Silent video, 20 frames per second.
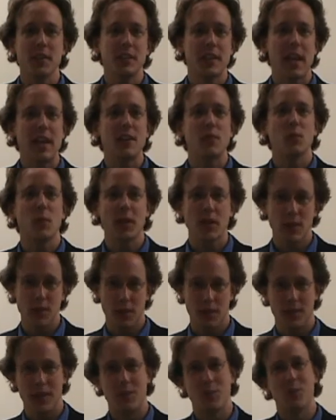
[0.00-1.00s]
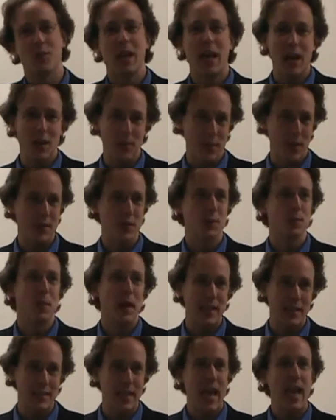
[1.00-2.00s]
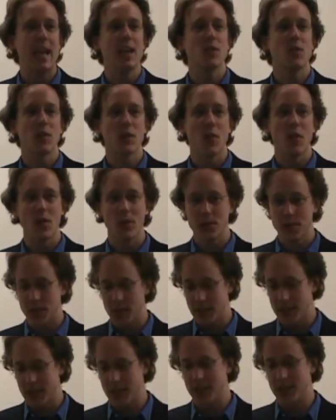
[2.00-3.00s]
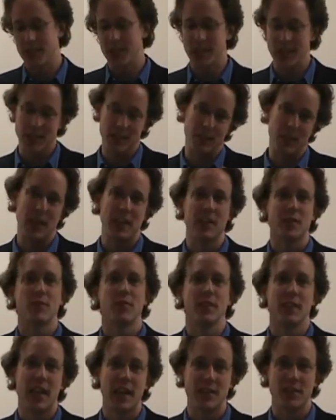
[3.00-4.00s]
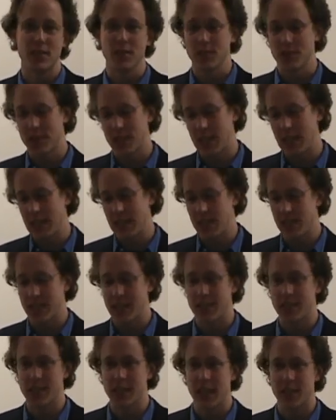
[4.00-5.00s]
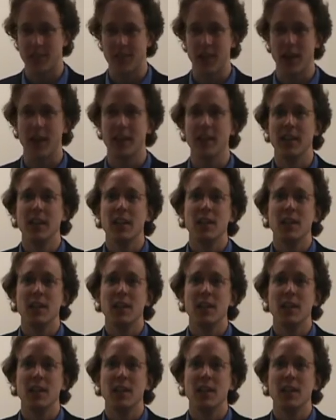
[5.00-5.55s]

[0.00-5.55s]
data we could that would help us maintain our holes into the system, any credentials, keys, etc.